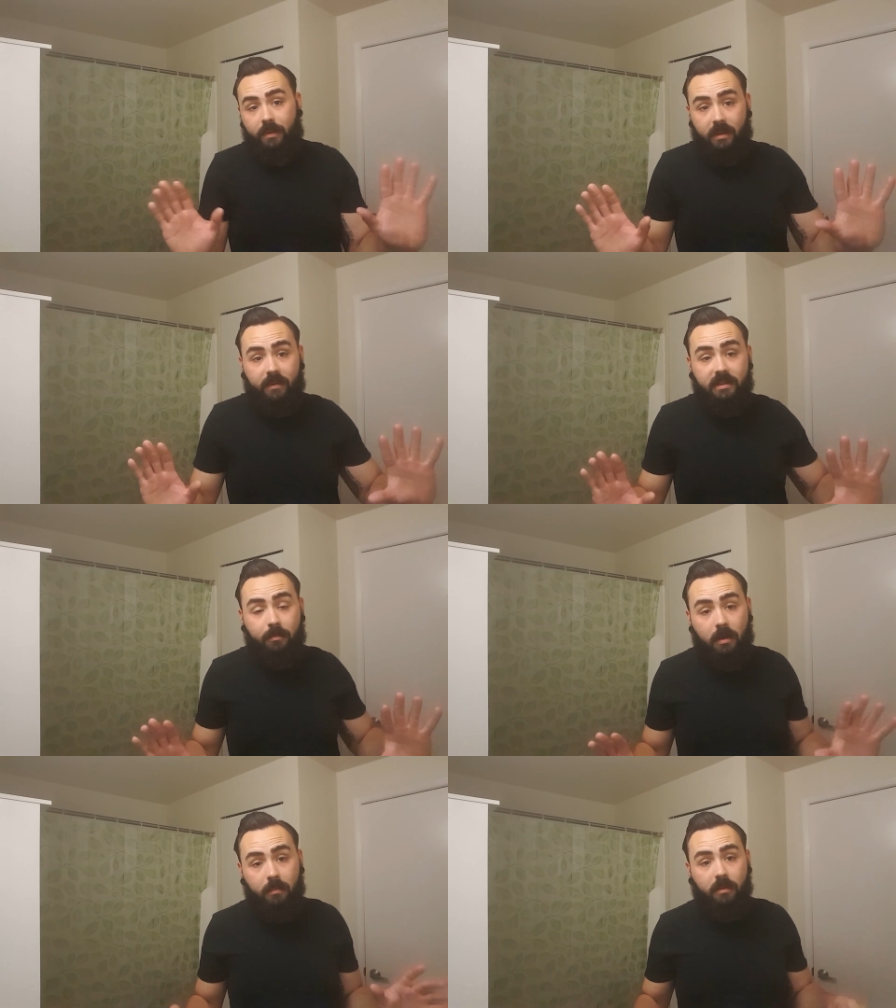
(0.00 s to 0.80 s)
think of it as a
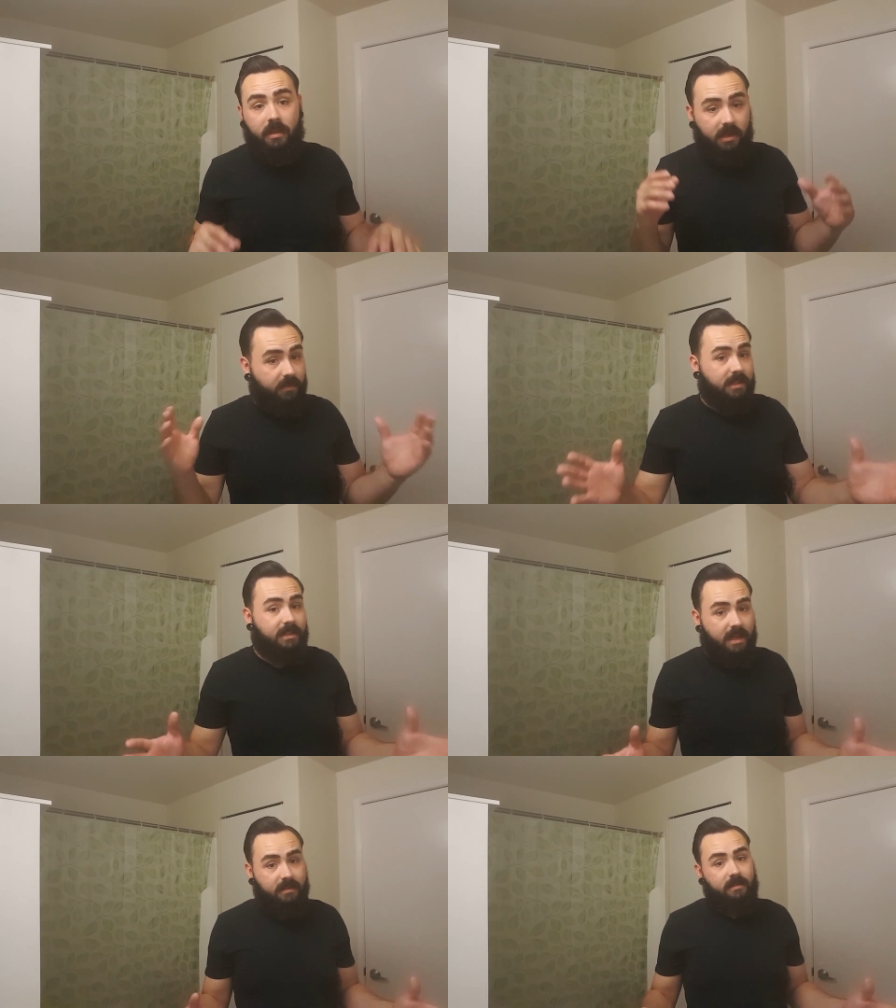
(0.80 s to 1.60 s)
bummer. Think of it
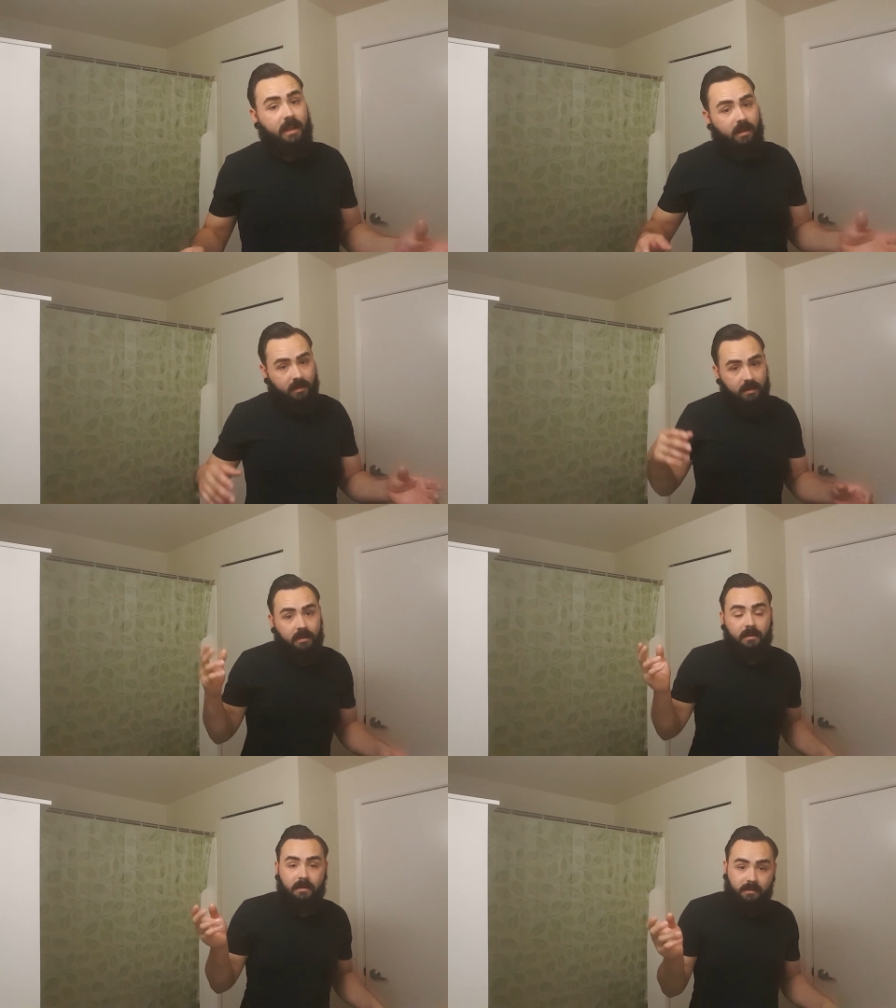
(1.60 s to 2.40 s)
as hey,
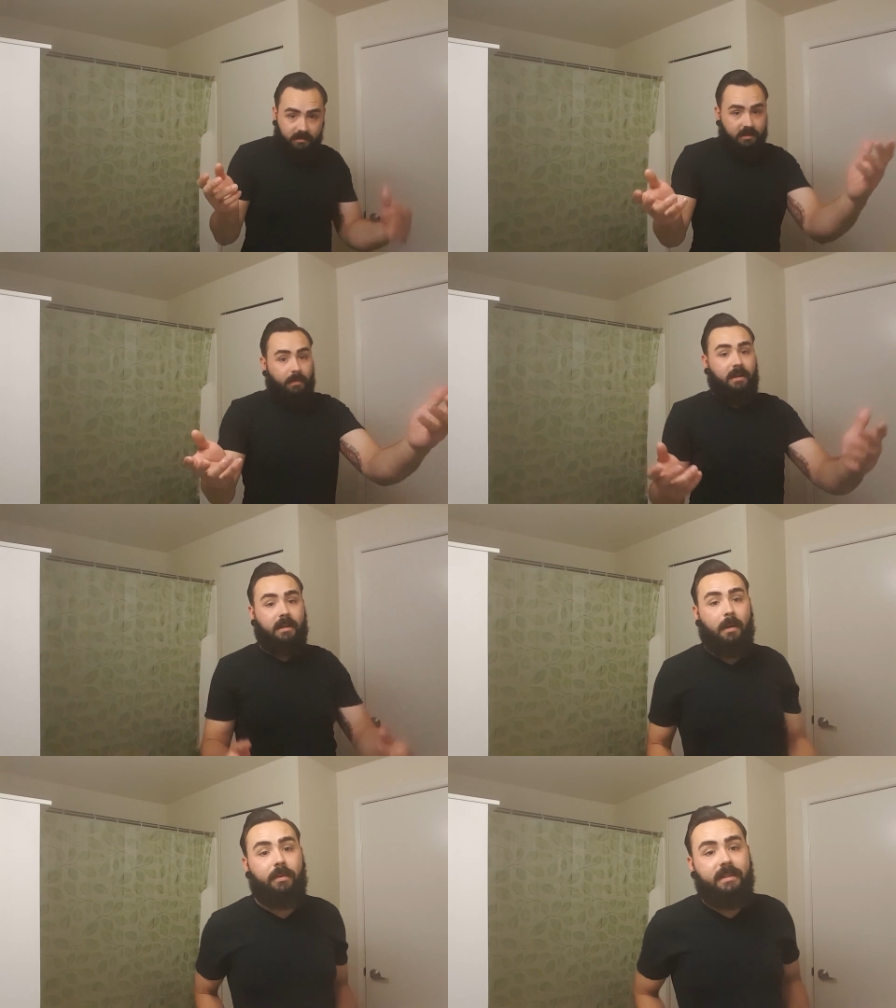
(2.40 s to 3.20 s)
he's just spending
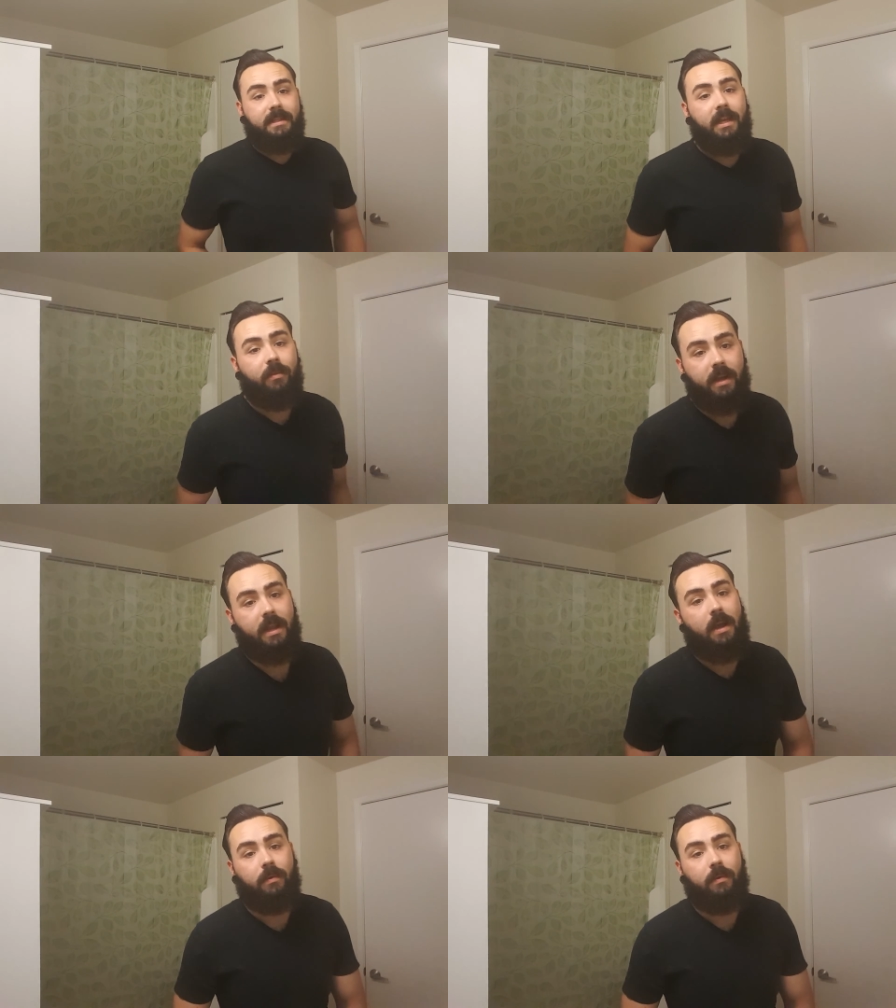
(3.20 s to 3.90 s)
time with his kid right now.